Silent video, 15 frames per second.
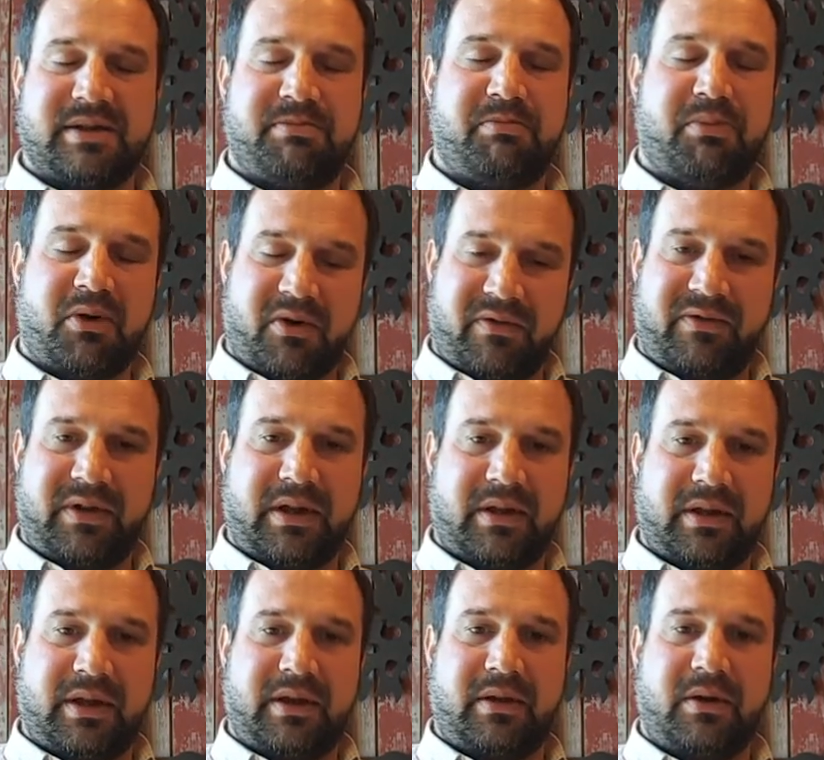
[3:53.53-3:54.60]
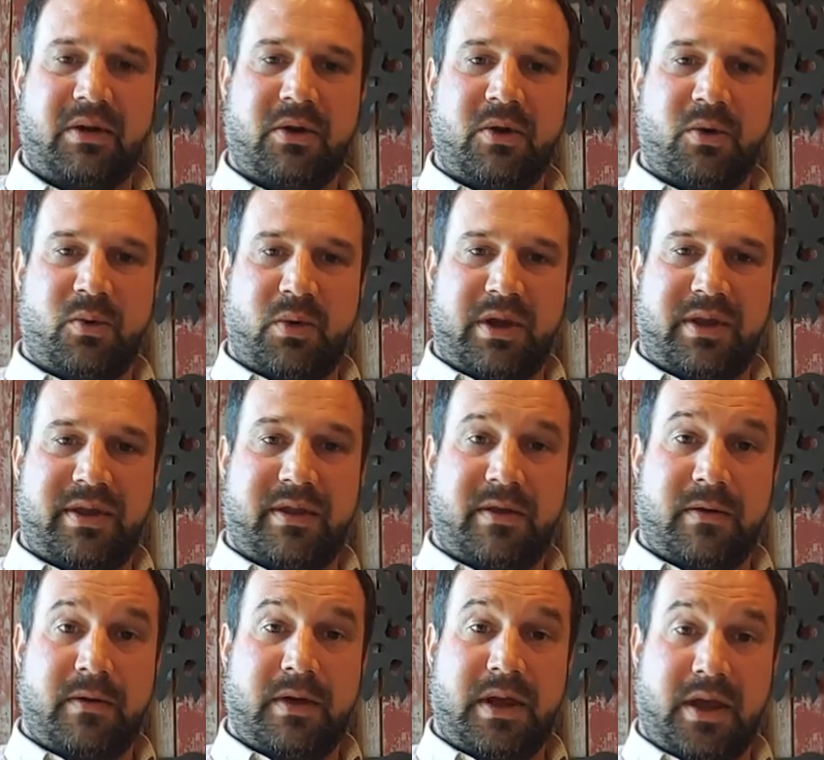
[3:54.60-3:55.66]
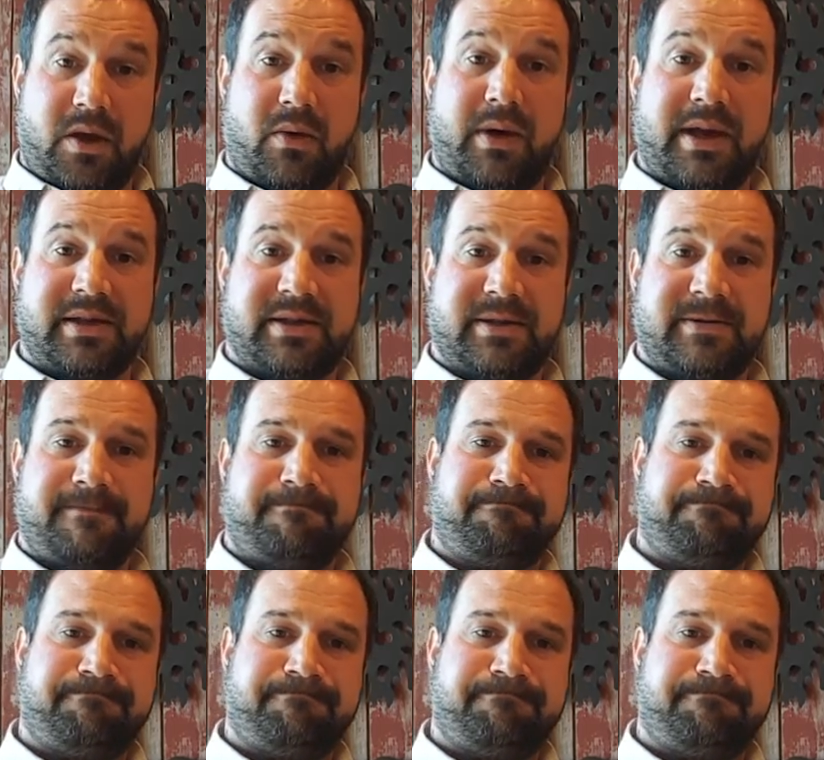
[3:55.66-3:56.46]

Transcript: perfectly with EOS.